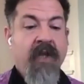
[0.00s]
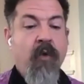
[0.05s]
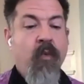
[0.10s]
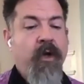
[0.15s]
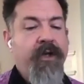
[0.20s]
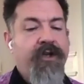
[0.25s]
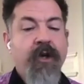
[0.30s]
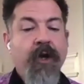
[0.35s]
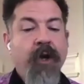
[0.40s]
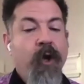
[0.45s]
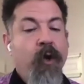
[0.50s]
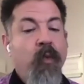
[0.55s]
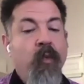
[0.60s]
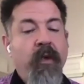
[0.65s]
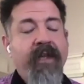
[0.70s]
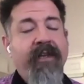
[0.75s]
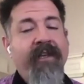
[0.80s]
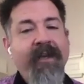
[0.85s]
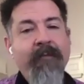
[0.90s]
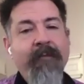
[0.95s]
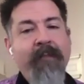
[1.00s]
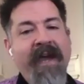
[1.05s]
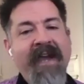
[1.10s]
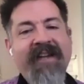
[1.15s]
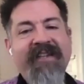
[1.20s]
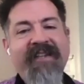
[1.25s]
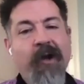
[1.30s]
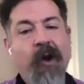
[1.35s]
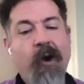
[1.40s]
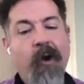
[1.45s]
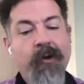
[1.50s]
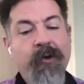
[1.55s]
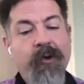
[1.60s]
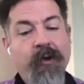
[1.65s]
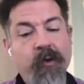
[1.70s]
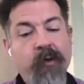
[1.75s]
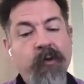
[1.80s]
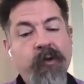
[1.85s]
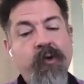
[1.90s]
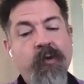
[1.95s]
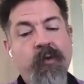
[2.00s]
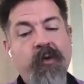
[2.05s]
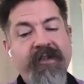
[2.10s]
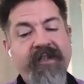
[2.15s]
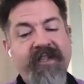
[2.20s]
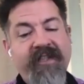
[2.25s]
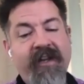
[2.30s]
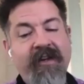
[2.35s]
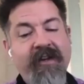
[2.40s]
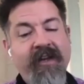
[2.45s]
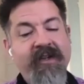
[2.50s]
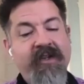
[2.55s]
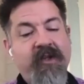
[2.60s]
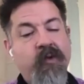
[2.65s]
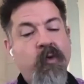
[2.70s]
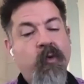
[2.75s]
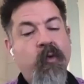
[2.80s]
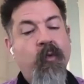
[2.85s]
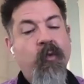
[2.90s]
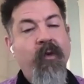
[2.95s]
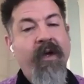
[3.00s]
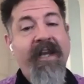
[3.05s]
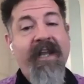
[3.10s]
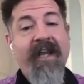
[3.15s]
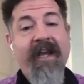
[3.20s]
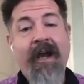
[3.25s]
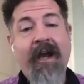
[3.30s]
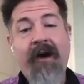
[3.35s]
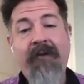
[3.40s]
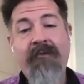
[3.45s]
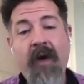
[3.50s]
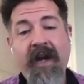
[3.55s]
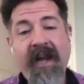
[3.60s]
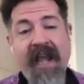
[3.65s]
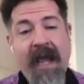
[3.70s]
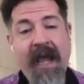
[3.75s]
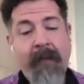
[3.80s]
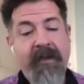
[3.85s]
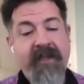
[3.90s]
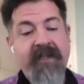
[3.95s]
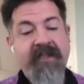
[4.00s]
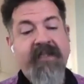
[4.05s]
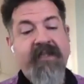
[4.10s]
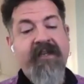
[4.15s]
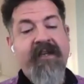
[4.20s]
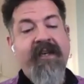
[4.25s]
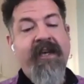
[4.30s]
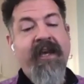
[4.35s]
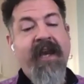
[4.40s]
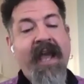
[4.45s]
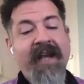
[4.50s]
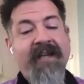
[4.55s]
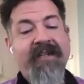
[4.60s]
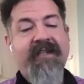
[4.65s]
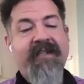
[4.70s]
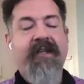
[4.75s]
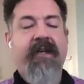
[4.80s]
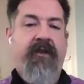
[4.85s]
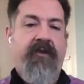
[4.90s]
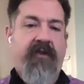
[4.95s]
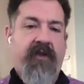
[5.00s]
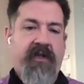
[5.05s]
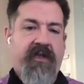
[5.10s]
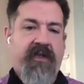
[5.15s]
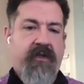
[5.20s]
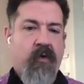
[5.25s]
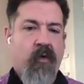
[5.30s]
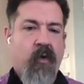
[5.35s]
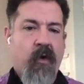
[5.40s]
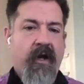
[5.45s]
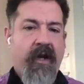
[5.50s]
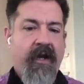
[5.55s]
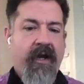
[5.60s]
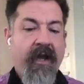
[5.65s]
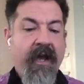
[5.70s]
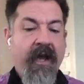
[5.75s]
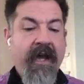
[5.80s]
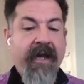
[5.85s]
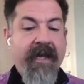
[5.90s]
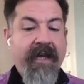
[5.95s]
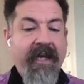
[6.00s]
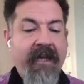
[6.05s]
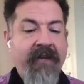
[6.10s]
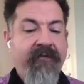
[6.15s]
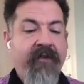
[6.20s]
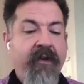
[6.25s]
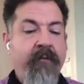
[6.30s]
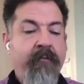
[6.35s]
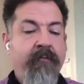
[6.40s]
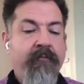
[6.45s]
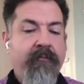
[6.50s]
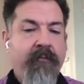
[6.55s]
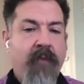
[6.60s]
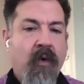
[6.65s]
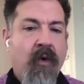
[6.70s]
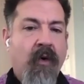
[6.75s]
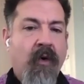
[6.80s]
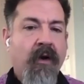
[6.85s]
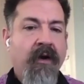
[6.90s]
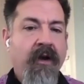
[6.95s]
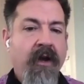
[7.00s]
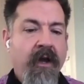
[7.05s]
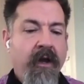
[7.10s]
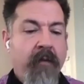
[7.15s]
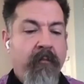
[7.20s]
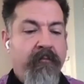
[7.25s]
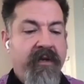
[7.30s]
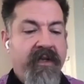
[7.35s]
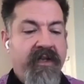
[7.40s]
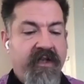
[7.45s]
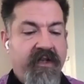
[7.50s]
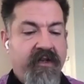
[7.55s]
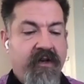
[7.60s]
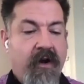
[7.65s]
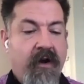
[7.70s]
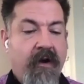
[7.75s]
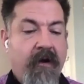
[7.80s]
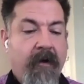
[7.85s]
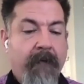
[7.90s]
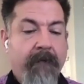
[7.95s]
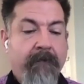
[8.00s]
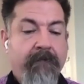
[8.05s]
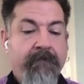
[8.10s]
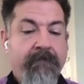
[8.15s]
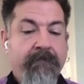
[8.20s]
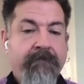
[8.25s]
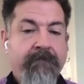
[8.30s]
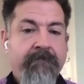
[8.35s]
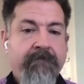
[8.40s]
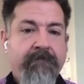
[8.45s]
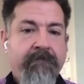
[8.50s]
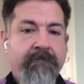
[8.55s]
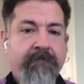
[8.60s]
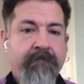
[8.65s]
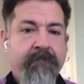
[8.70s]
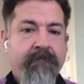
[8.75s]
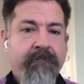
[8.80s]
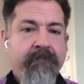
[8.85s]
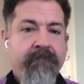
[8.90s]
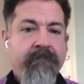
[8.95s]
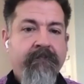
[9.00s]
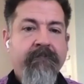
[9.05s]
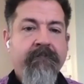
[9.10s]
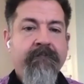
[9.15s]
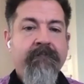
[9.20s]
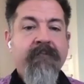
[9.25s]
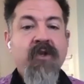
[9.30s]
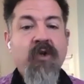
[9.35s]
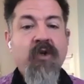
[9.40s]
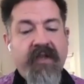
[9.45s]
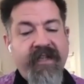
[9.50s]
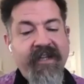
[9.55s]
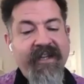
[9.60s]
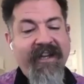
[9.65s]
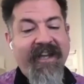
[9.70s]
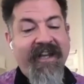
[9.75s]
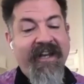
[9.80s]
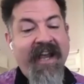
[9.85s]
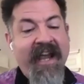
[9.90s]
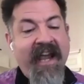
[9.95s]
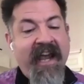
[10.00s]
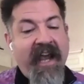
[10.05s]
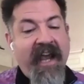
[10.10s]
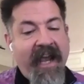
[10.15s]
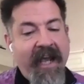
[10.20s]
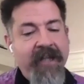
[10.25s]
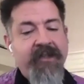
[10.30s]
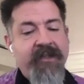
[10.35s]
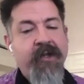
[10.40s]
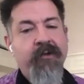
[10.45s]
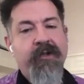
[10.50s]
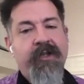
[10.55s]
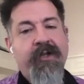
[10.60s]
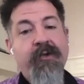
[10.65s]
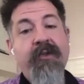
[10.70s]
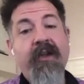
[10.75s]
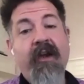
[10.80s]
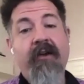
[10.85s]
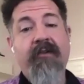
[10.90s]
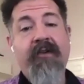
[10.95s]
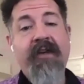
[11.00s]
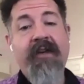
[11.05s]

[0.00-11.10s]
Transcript: Which really makes our usual Sunday school reading of what happens next in the story even more bizarre. You see, in answer to their